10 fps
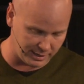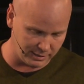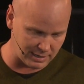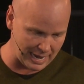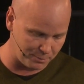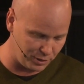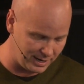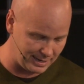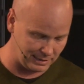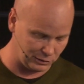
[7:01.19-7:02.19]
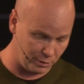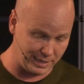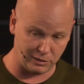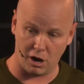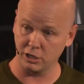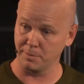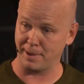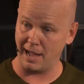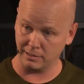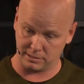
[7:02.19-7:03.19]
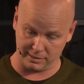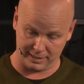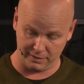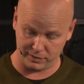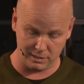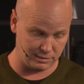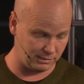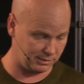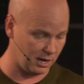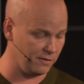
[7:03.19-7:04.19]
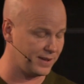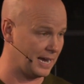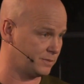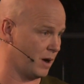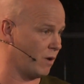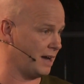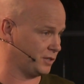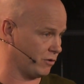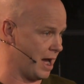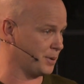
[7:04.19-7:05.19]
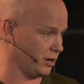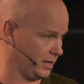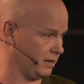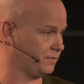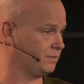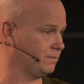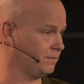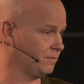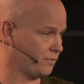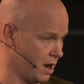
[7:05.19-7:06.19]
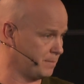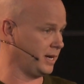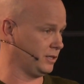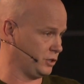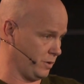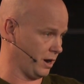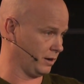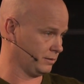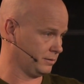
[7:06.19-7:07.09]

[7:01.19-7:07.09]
is I could put it in a little bit larger box than the gift is itself and ask my wife to wrap her gift from me to her.